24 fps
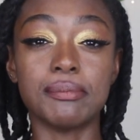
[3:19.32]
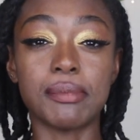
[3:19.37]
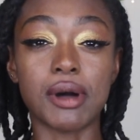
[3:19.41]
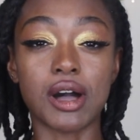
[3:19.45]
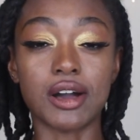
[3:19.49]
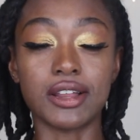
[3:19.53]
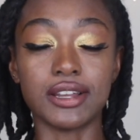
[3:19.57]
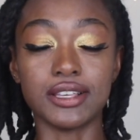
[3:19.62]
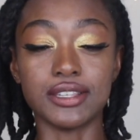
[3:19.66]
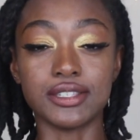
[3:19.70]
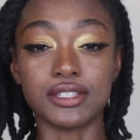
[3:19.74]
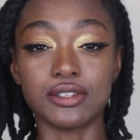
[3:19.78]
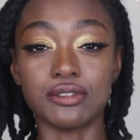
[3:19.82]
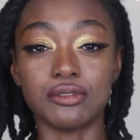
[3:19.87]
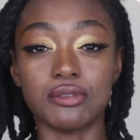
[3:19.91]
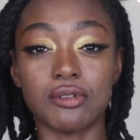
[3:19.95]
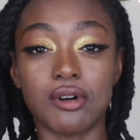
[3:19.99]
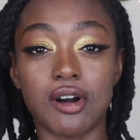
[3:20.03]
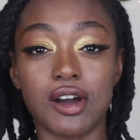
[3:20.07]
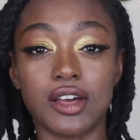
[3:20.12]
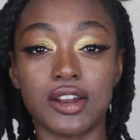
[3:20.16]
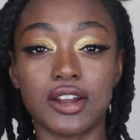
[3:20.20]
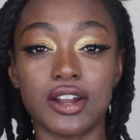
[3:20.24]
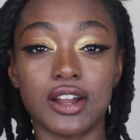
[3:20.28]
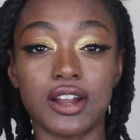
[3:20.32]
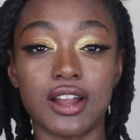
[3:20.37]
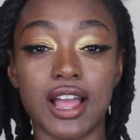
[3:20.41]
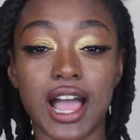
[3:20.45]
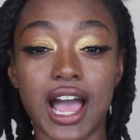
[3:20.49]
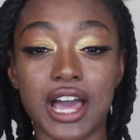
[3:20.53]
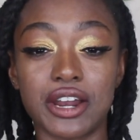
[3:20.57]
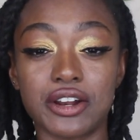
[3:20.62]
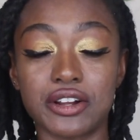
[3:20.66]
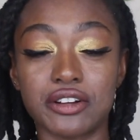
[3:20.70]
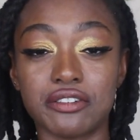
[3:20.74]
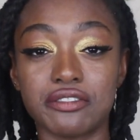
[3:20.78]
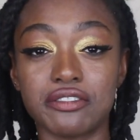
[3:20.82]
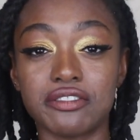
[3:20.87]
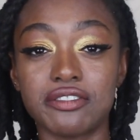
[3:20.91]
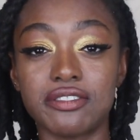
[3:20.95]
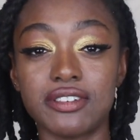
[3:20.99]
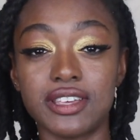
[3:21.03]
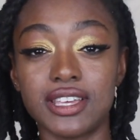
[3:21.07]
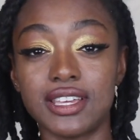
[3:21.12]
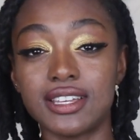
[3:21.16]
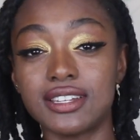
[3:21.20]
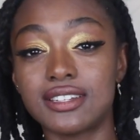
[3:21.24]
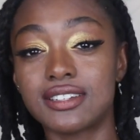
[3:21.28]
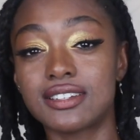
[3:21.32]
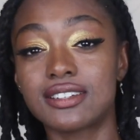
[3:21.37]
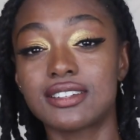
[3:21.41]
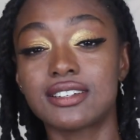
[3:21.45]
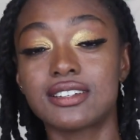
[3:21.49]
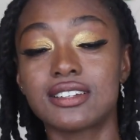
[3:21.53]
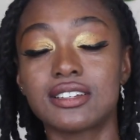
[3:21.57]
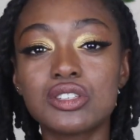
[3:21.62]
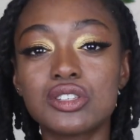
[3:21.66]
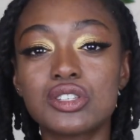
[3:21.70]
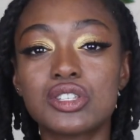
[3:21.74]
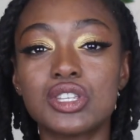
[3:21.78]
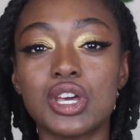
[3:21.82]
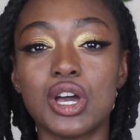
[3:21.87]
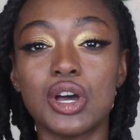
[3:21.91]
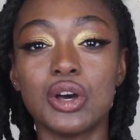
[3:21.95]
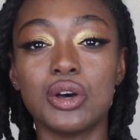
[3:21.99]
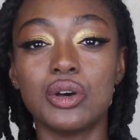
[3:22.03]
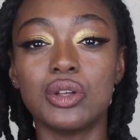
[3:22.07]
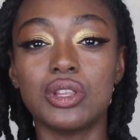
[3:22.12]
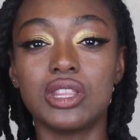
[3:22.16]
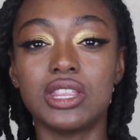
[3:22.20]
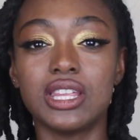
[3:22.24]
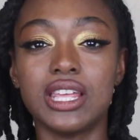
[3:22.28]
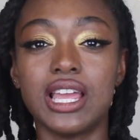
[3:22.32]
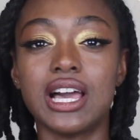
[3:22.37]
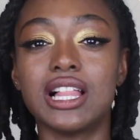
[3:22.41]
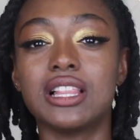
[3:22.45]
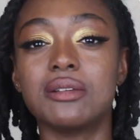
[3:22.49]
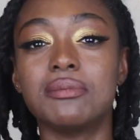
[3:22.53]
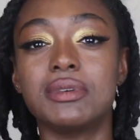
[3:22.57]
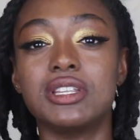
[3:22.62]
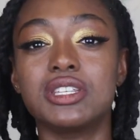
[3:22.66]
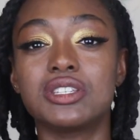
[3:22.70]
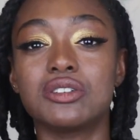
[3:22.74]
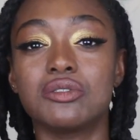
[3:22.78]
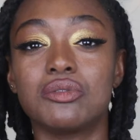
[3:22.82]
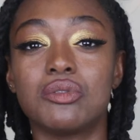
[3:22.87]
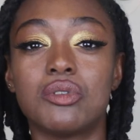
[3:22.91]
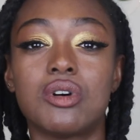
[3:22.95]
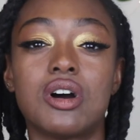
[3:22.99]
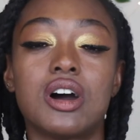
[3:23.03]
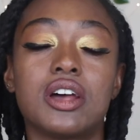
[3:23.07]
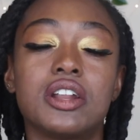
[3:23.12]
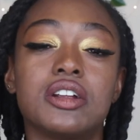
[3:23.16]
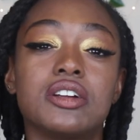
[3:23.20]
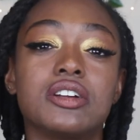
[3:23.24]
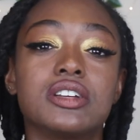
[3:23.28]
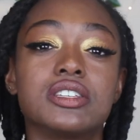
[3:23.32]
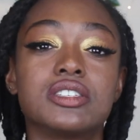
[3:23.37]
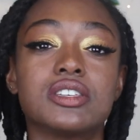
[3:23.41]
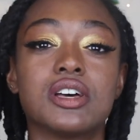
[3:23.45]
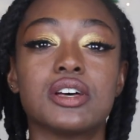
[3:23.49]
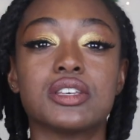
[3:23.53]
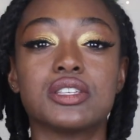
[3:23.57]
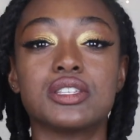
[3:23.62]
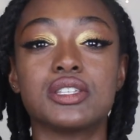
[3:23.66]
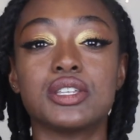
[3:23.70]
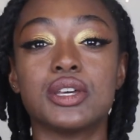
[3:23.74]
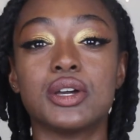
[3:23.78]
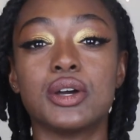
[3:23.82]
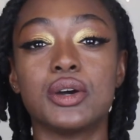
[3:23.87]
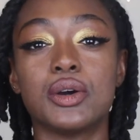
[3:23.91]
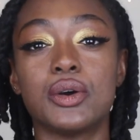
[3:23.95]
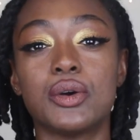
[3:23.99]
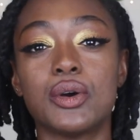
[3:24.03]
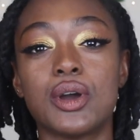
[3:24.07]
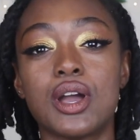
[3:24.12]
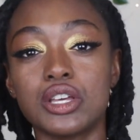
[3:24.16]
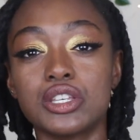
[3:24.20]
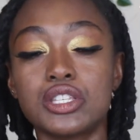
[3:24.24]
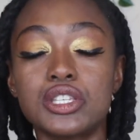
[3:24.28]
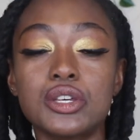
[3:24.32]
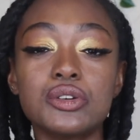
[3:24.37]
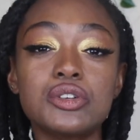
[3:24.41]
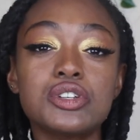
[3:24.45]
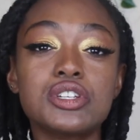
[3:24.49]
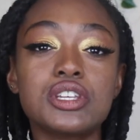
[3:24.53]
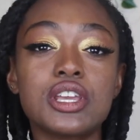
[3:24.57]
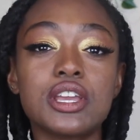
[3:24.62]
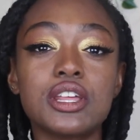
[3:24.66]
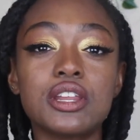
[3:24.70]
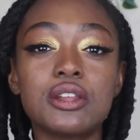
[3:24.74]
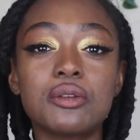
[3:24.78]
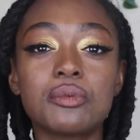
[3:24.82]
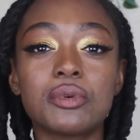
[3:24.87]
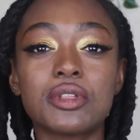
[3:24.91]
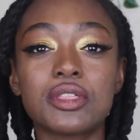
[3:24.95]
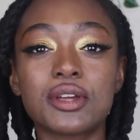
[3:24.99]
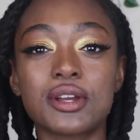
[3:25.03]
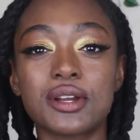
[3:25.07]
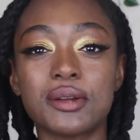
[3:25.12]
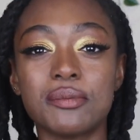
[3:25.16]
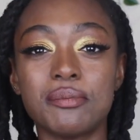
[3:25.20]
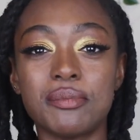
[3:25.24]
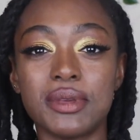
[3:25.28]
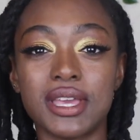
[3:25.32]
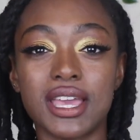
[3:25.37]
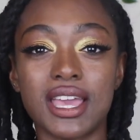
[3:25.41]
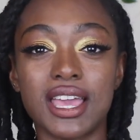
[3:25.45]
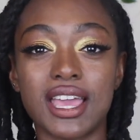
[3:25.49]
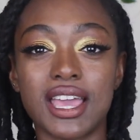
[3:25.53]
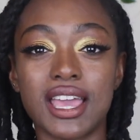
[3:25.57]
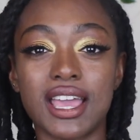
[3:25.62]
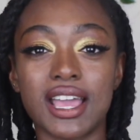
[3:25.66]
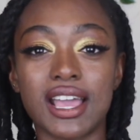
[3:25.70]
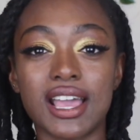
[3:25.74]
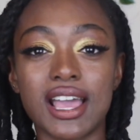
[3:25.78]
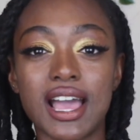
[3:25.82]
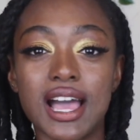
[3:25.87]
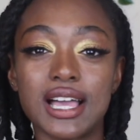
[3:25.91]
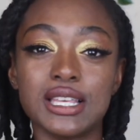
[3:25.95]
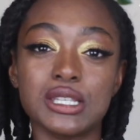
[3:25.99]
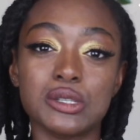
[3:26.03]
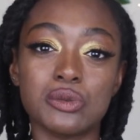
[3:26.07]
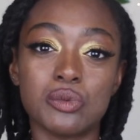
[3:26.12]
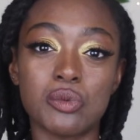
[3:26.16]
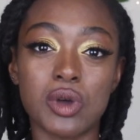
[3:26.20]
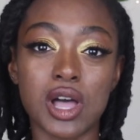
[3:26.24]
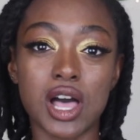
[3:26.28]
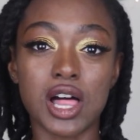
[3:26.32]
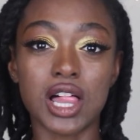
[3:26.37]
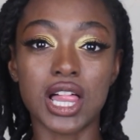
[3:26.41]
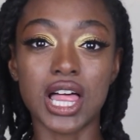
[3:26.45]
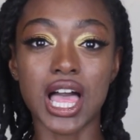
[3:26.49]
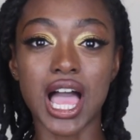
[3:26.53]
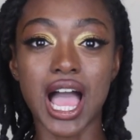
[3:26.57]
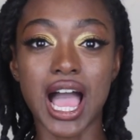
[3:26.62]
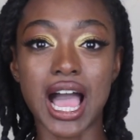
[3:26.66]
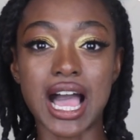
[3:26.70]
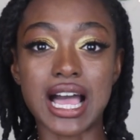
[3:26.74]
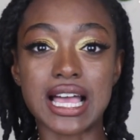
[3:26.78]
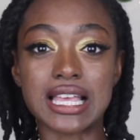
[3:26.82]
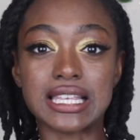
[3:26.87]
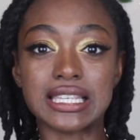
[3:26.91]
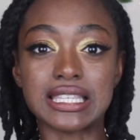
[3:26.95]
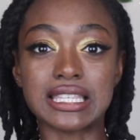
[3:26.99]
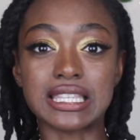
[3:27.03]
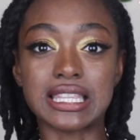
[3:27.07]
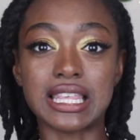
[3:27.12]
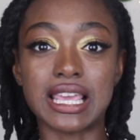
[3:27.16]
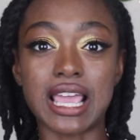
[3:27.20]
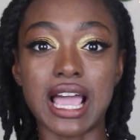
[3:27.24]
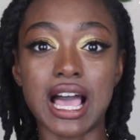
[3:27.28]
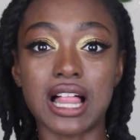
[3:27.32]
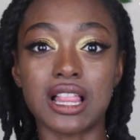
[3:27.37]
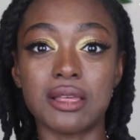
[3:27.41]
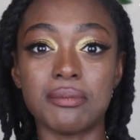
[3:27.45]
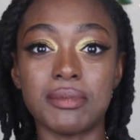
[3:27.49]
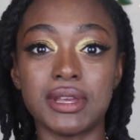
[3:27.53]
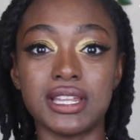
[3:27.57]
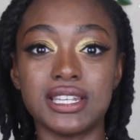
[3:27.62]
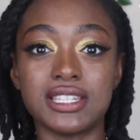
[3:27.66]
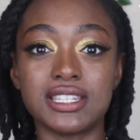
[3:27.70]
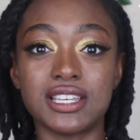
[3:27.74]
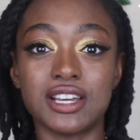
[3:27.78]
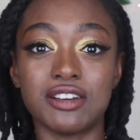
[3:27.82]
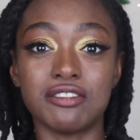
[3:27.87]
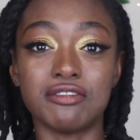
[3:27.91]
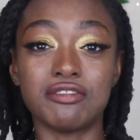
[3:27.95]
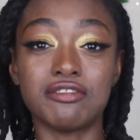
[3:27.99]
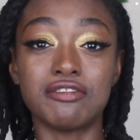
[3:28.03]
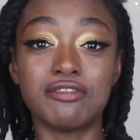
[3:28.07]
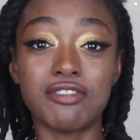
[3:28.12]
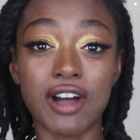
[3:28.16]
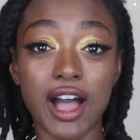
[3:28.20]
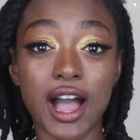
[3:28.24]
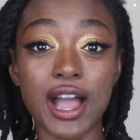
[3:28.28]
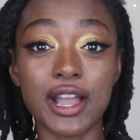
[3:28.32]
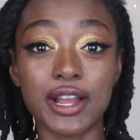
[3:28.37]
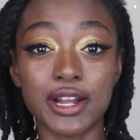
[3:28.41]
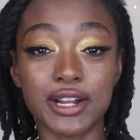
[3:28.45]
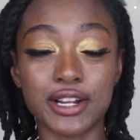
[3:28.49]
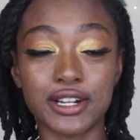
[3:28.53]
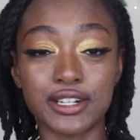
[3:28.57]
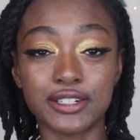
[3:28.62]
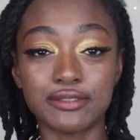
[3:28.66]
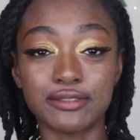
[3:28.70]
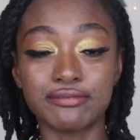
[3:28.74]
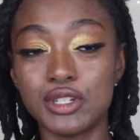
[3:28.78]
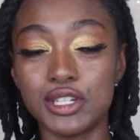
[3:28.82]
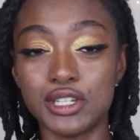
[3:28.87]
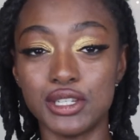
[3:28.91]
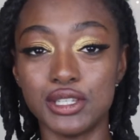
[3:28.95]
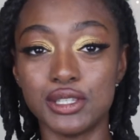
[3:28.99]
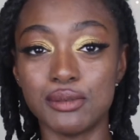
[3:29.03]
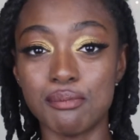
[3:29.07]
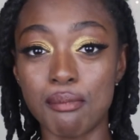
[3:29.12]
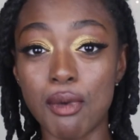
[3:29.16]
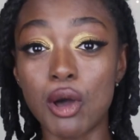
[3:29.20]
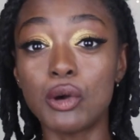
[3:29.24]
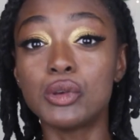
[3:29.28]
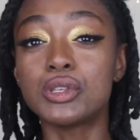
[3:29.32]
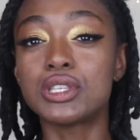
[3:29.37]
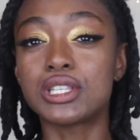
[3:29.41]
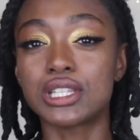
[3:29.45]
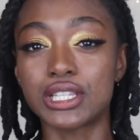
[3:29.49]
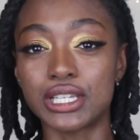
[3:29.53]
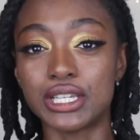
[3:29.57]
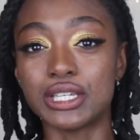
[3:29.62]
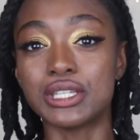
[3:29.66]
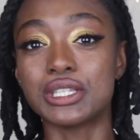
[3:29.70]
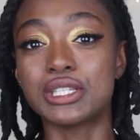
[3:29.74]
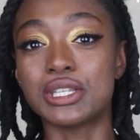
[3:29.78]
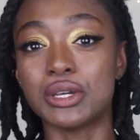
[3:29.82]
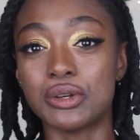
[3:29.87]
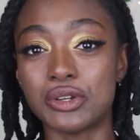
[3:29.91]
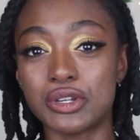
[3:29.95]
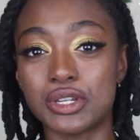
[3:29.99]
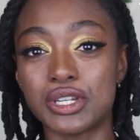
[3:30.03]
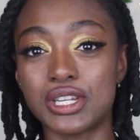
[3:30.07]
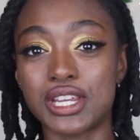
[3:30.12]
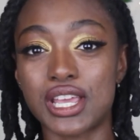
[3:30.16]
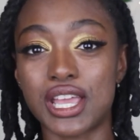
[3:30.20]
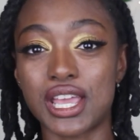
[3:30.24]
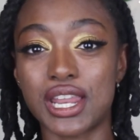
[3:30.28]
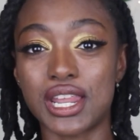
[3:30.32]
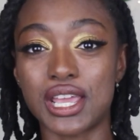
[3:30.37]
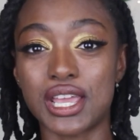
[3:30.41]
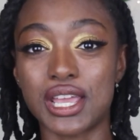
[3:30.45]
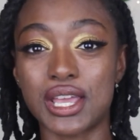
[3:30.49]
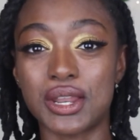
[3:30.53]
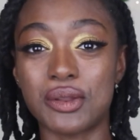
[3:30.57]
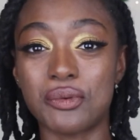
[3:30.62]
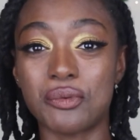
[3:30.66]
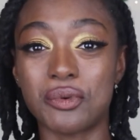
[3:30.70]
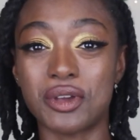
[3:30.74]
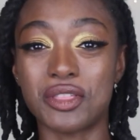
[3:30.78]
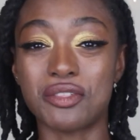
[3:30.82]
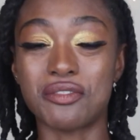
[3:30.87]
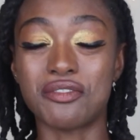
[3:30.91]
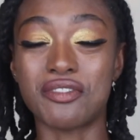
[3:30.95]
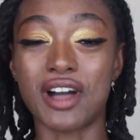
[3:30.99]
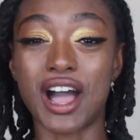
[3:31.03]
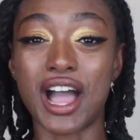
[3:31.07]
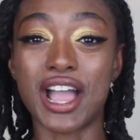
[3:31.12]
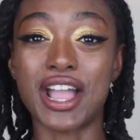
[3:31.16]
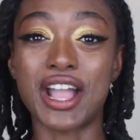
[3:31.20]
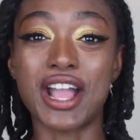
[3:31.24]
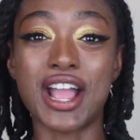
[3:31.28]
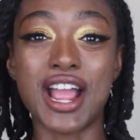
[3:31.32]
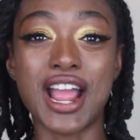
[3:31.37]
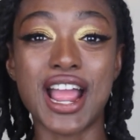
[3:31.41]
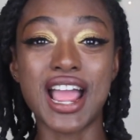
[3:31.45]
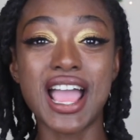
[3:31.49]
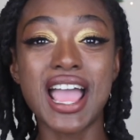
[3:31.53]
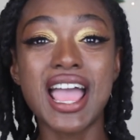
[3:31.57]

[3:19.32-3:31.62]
bodies of water at her feet. So the element of water is also associated with her being, as well as the element of fire. She is mostly associated with fire